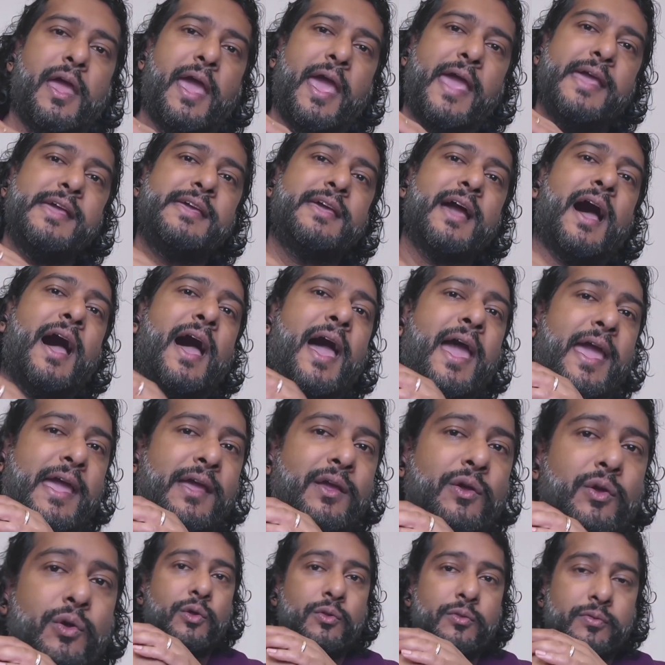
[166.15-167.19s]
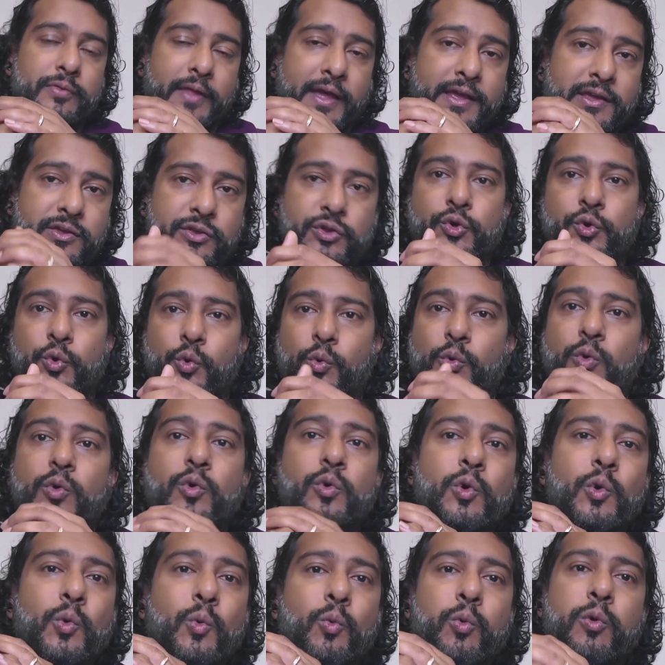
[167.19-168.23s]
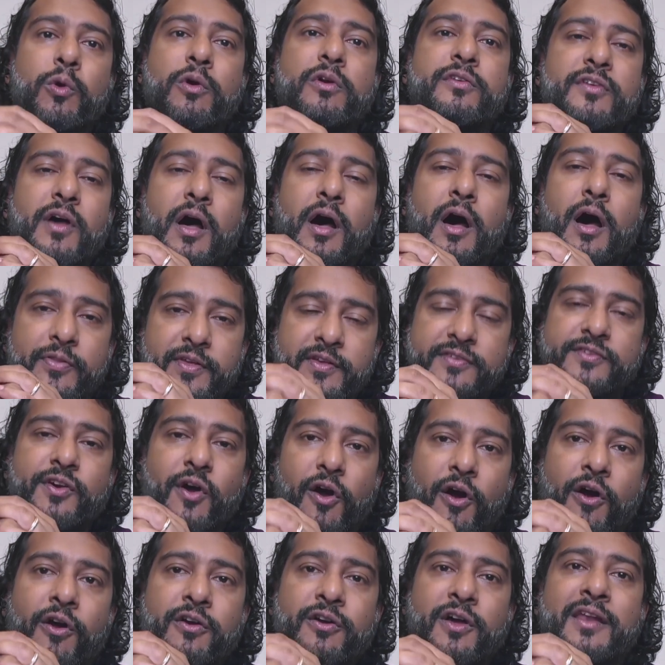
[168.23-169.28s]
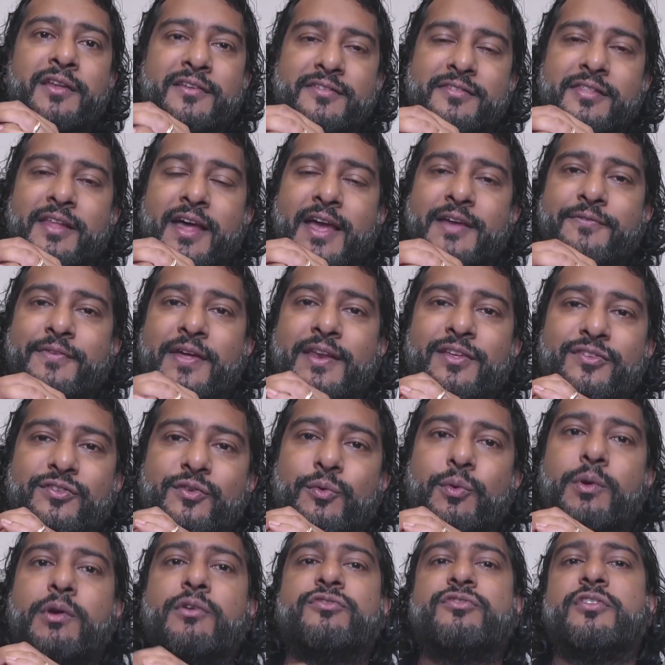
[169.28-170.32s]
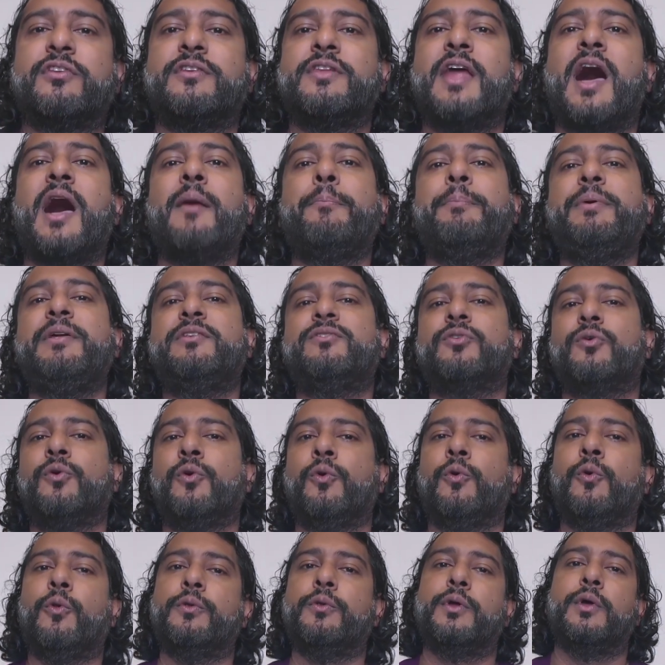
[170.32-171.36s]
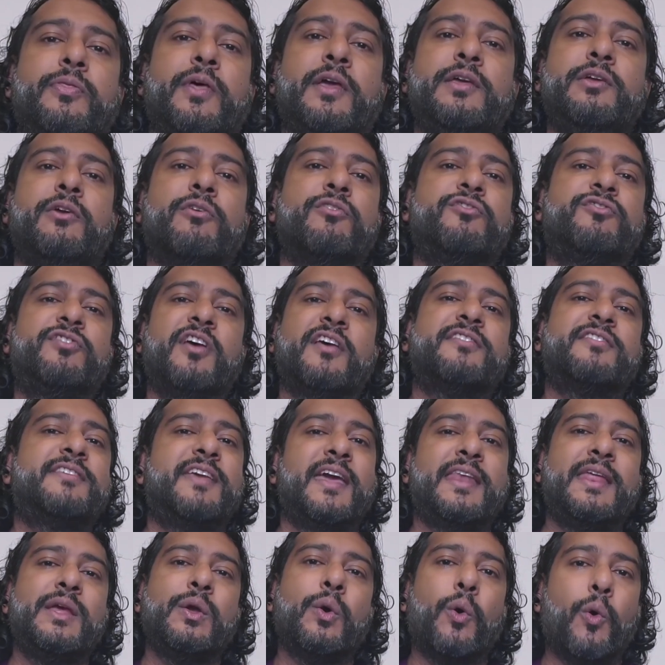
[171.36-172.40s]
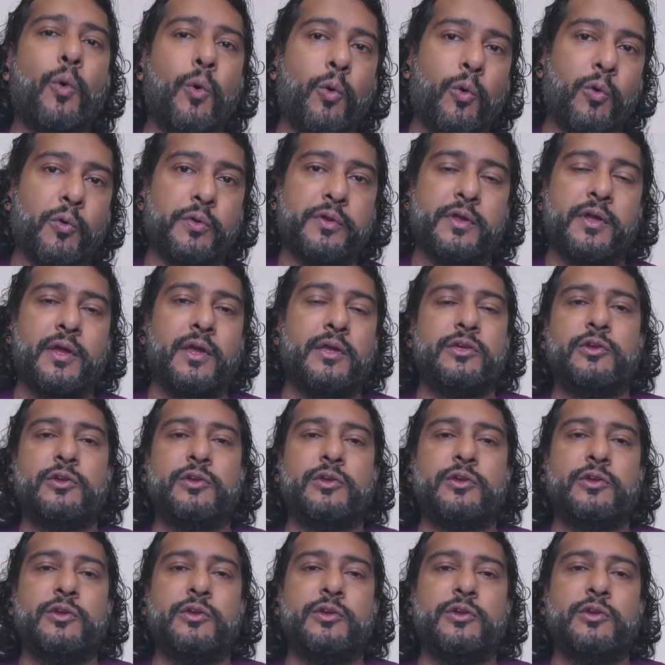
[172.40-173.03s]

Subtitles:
A guy like you who works this hard on his life and his career should not be told that you're just getting old.